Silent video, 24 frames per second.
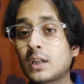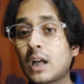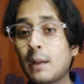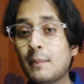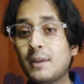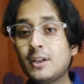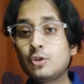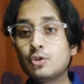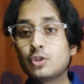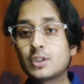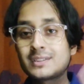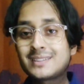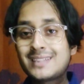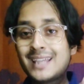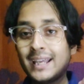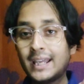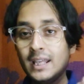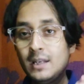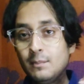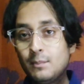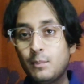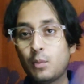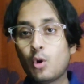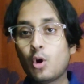Coming to the
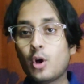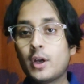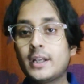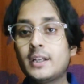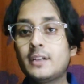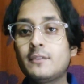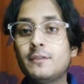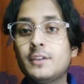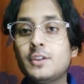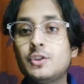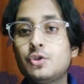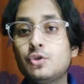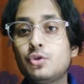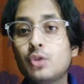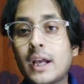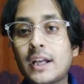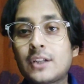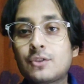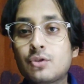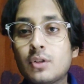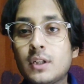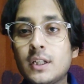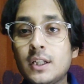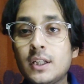second point, which you
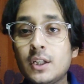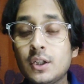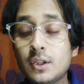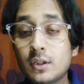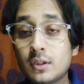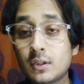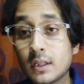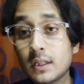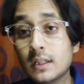actually